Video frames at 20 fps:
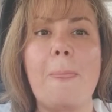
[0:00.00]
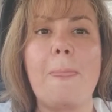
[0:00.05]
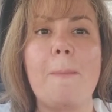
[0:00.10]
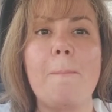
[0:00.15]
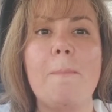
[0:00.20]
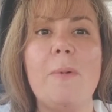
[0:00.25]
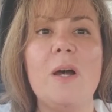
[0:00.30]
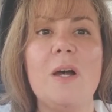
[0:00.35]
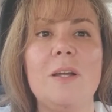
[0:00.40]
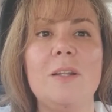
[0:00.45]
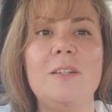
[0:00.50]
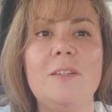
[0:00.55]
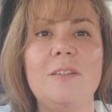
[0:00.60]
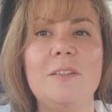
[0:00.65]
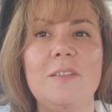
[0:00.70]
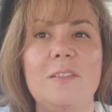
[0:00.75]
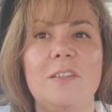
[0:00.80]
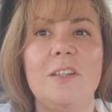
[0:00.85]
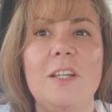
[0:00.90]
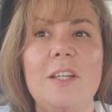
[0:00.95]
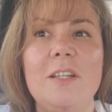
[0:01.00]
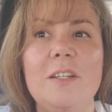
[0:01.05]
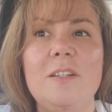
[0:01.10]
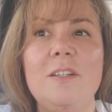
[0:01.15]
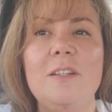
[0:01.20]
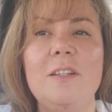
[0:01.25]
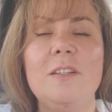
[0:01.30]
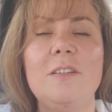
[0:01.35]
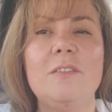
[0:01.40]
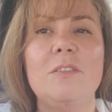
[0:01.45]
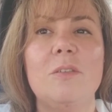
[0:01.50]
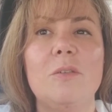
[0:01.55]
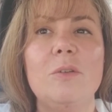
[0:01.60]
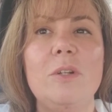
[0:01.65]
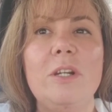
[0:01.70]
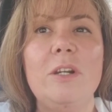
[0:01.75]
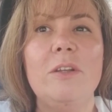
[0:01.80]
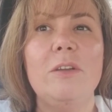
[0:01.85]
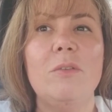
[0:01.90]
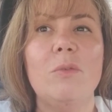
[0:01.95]
But they did
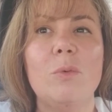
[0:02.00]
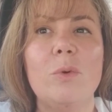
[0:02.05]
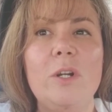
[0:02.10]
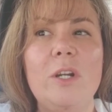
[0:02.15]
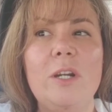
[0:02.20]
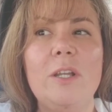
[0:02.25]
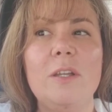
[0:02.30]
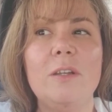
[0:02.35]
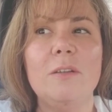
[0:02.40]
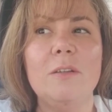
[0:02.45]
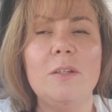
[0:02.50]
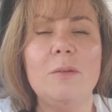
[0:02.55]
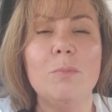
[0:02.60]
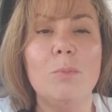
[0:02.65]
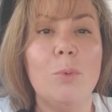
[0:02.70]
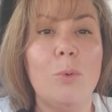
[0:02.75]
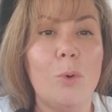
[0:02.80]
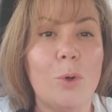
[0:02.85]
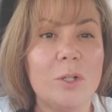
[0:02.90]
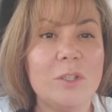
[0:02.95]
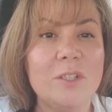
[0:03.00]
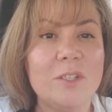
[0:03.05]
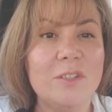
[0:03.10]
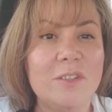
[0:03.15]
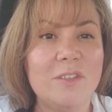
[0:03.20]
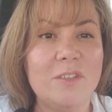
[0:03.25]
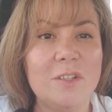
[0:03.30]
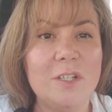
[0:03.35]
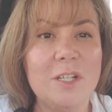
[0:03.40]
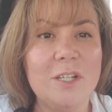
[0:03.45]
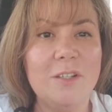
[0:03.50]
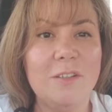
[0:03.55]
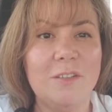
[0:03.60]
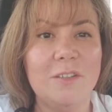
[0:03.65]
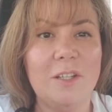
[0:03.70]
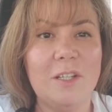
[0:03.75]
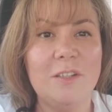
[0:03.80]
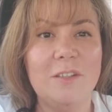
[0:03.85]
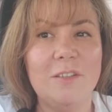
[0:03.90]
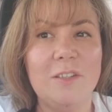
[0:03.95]
really, really important things,
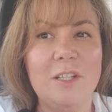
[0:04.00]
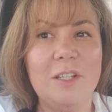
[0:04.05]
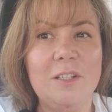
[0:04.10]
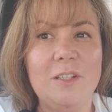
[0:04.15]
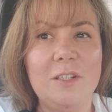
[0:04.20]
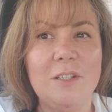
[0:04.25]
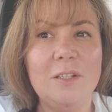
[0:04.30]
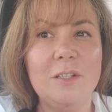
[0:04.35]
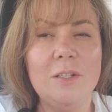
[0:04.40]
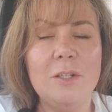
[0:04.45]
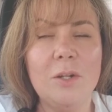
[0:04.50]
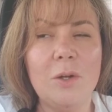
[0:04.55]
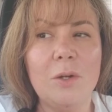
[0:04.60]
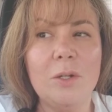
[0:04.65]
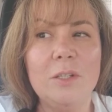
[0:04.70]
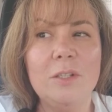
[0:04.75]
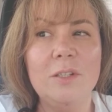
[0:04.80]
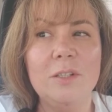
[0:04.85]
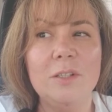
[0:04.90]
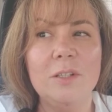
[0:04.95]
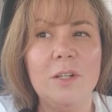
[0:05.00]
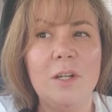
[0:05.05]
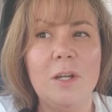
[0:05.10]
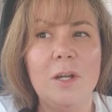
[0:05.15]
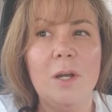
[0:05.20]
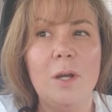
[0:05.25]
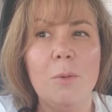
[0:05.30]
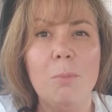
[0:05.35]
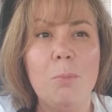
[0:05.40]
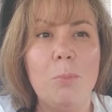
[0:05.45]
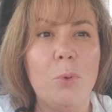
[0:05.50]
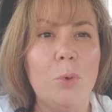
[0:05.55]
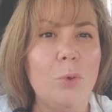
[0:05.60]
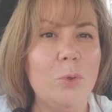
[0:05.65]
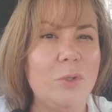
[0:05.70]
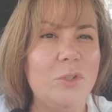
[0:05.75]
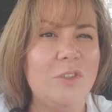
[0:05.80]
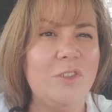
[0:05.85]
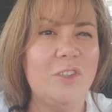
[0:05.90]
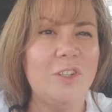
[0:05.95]
that they did not
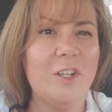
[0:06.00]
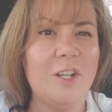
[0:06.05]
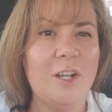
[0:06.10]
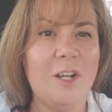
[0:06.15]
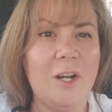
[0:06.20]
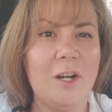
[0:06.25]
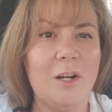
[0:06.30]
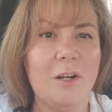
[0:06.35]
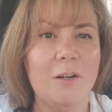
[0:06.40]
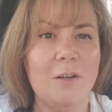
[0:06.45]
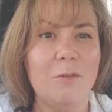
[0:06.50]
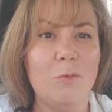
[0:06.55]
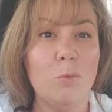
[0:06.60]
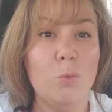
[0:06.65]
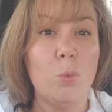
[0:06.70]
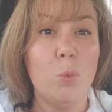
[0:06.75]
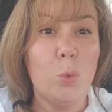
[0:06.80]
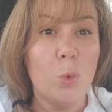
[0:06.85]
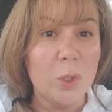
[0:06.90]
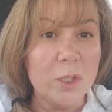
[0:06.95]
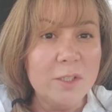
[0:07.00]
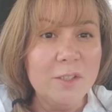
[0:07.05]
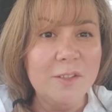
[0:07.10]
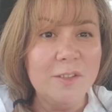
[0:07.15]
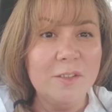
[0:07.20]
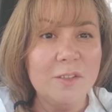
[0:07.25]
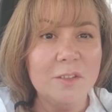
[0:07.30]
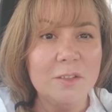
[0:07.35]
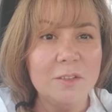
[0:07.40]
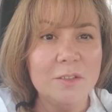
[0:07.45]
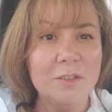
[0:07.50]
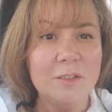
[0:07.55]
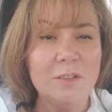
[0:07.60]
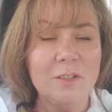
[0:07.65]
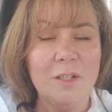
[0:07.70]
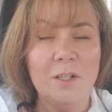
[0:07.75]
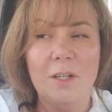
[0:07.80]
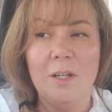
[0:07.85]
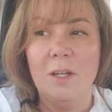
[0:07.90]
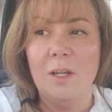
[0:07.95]
put their wants
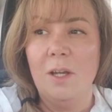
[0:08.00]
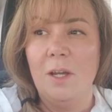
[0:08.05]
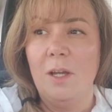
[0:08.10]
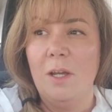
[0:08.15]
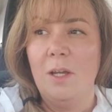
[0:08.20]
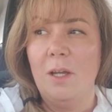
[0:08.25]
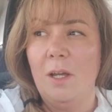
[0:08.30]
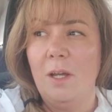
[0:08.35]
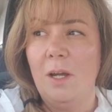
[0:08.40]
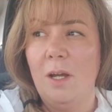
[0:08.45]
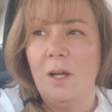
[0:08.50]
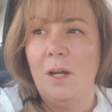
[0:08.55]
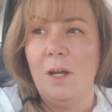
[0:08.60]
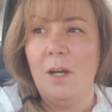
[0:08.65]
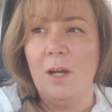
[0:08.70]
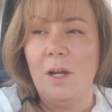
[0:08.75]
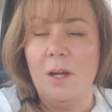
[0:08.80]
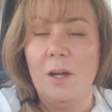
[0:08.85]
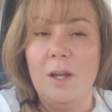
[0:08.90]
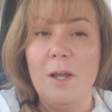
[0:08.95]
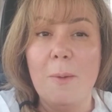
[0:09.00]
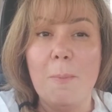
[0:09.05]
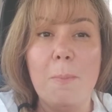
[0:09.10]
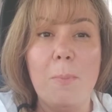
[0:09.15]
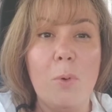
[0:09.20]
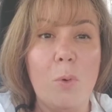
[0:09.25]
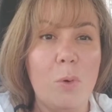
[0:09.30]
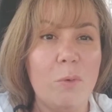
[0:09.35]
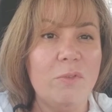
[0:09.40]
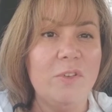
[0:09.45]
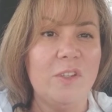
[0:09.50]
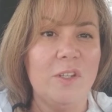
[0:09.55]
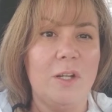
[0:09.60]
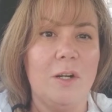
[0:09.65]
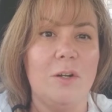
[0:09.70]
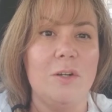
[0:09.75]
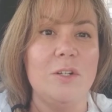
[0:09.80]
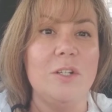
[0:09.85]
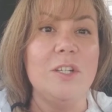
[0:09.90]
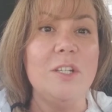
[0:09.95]
above
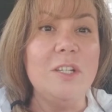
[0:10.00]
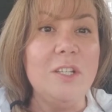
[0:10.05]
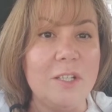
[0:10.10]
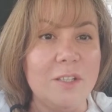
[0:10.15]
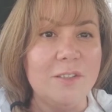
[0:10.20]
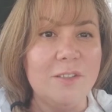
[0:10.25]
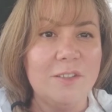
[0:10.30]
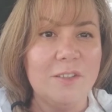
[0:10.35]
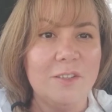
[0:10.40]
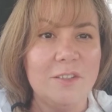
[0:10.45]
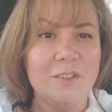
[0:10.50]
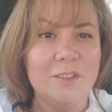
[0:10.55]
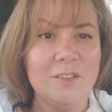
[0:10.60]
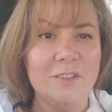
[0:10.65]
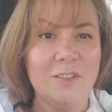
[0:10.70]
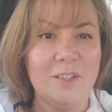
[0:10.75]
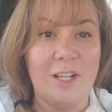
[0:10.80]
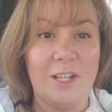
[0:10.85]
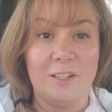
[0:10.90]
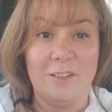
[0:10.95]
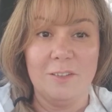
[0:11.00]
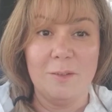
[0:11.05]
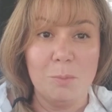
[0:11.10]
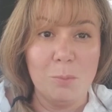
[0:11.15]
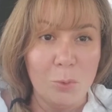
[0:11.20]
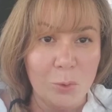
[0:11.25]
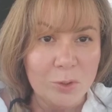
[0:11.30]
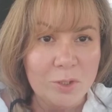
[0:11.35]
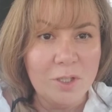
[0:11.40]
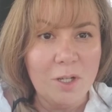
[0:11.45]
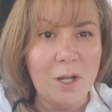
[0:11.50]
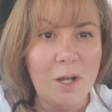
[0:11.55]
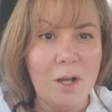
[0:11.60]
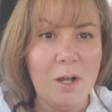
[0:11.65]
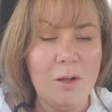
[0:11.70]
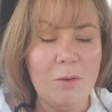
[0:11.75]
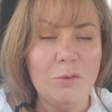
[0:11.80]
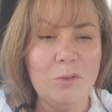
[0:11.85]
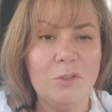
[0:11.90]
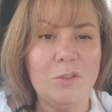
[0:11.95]
their needs. They bought a
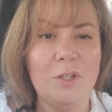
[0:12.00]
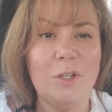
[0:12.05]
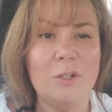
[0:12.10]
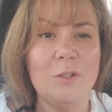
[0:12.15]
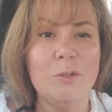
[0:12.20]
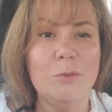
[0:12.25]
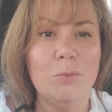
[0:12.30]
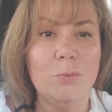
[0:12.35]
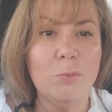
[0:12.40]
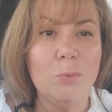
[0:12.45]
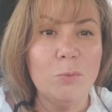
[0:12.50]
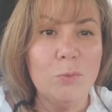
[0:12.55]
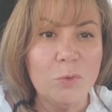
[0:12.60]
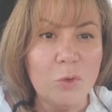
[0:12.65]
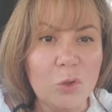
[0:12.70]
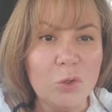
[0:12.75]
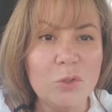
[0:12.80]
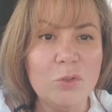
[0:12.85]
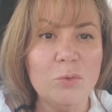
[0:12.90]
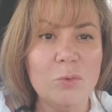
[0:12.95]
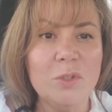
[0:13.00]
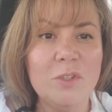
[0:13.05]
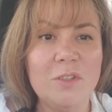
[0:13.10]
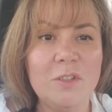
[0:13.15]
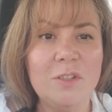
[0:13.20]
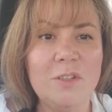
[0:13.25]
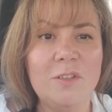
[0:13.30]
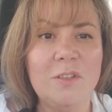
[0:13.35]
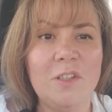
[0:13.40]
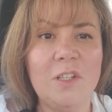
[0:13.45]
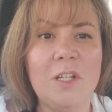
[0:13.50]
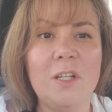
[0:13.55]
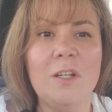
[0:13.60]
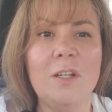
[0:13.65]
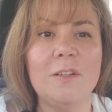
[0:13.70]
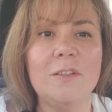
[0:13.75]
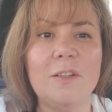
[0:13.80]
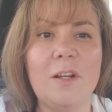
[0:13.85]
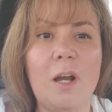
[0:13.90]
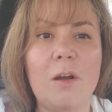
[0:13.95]
house, and first what they think
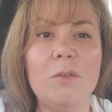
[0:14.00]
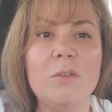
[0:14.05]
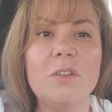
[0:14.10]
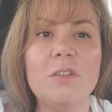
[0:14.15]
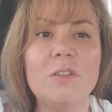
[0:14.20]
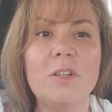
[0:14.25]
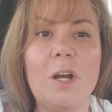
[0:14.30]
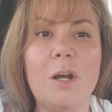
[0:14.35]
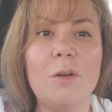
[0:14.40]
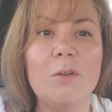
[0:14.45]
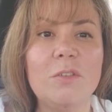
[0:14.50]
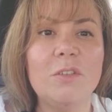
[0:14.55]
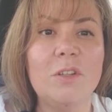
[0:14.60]
is how this house